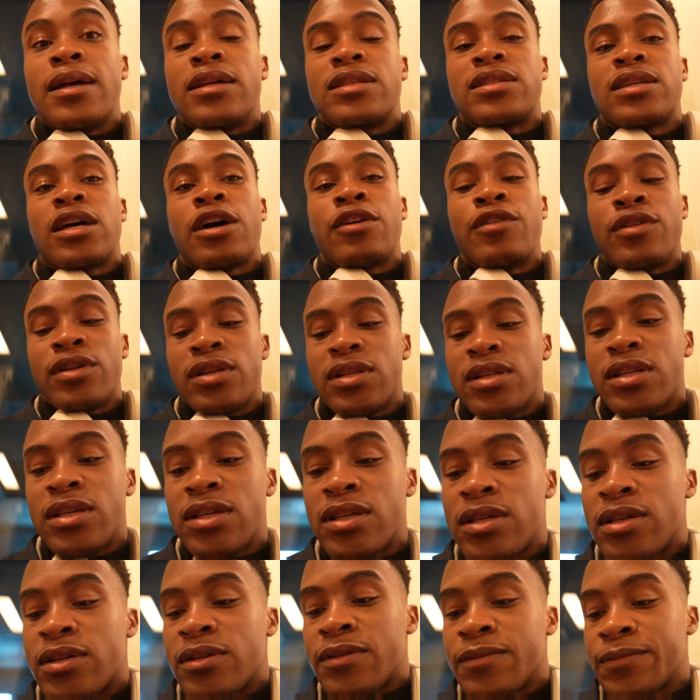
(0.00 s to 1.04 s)
It's
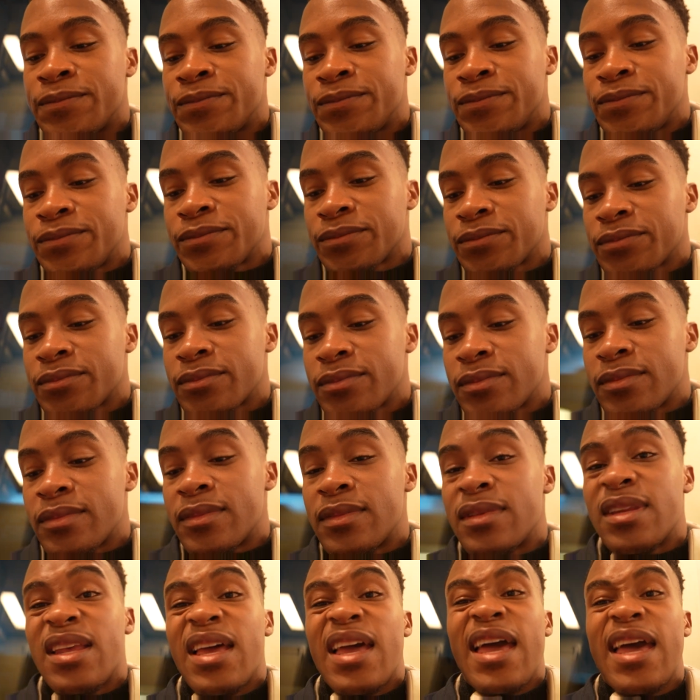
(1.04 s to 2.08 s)
currently
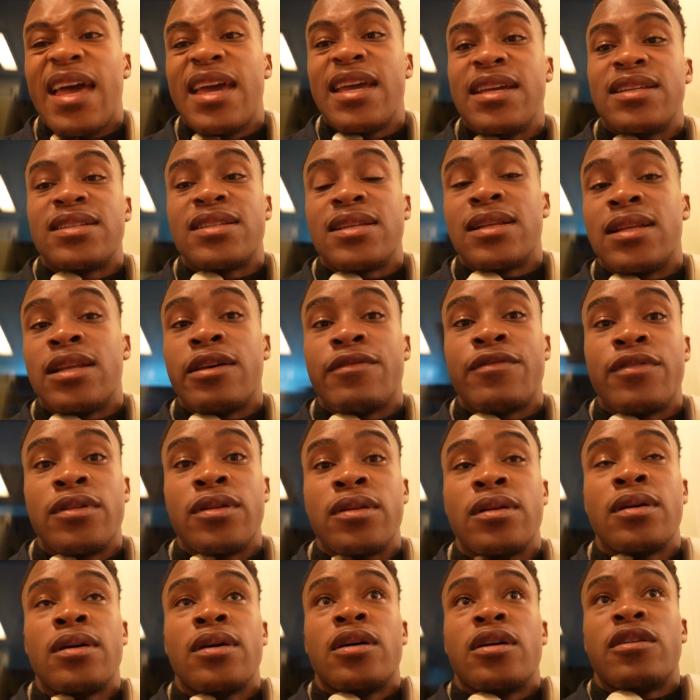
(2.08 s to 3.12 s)
8:11.
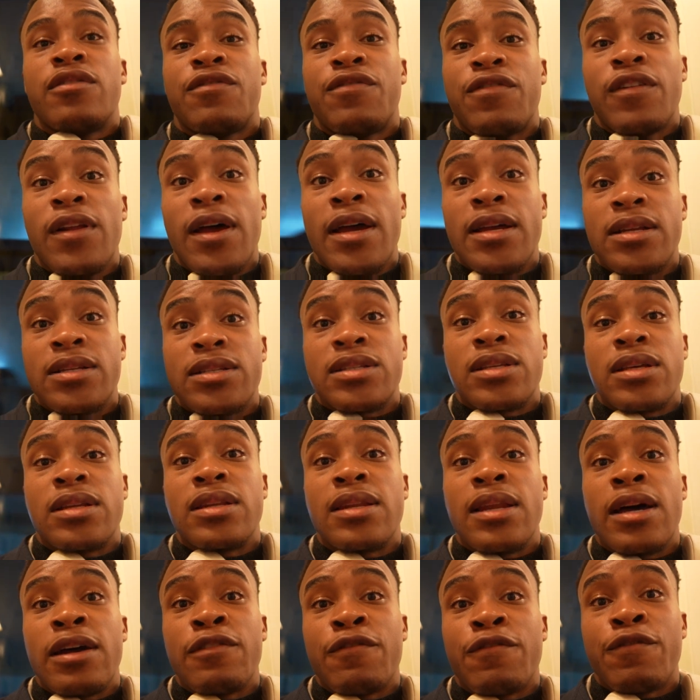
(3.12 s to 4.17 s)
Flight is at
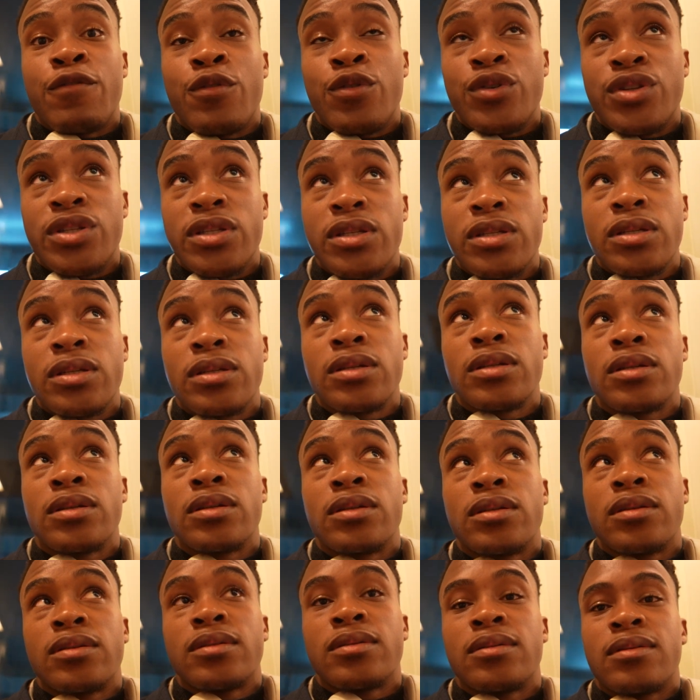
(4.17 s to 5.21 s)
9:40.
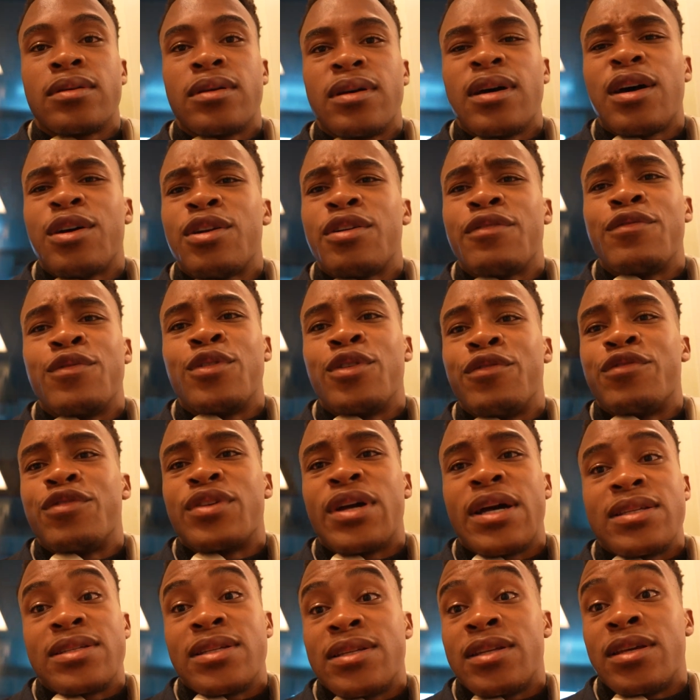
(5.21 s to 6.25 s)
I don't even know if you
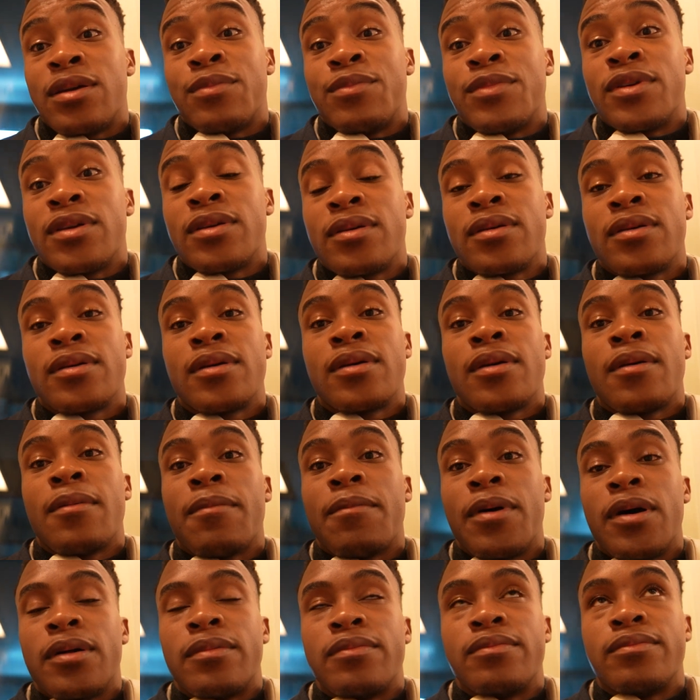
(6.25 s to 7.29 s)
guys can hear me,
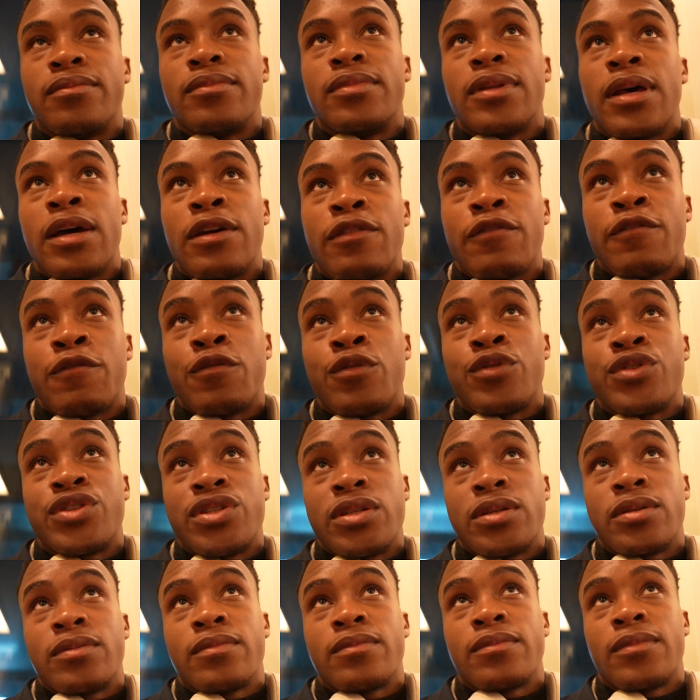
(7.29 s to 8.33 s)
but
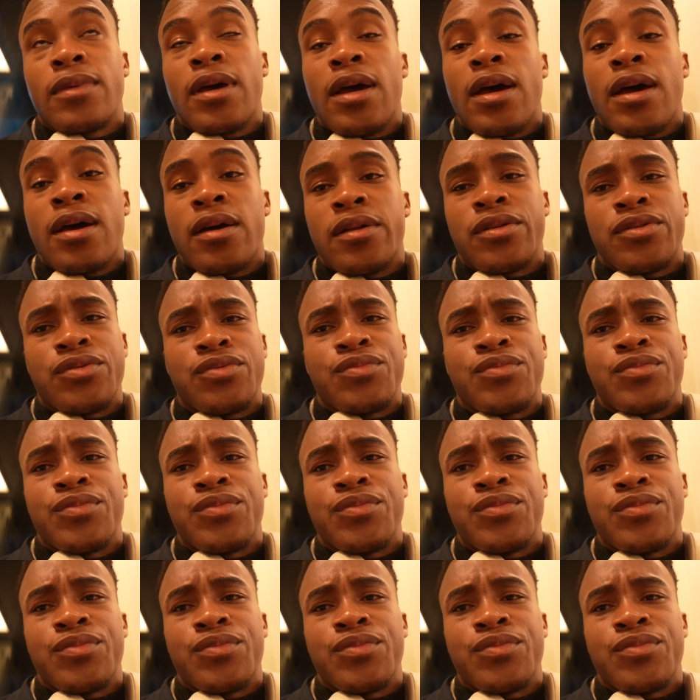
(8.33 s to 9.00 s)
9:40, and